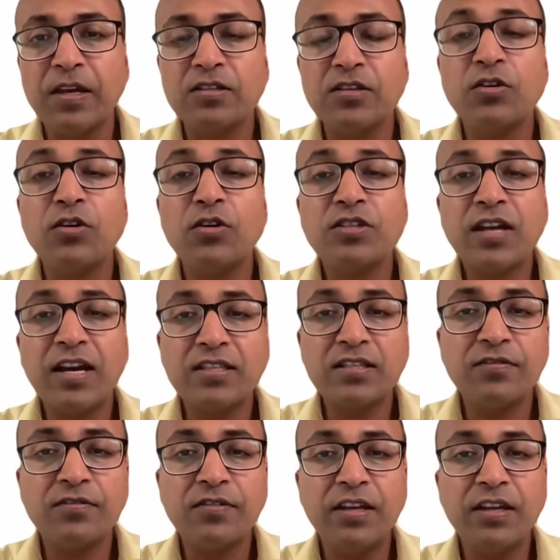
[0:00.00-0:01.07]
So those kinds
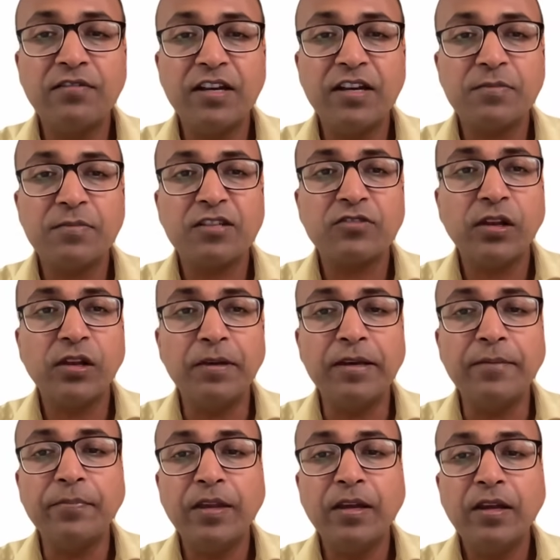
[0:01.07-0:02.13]
of investments will be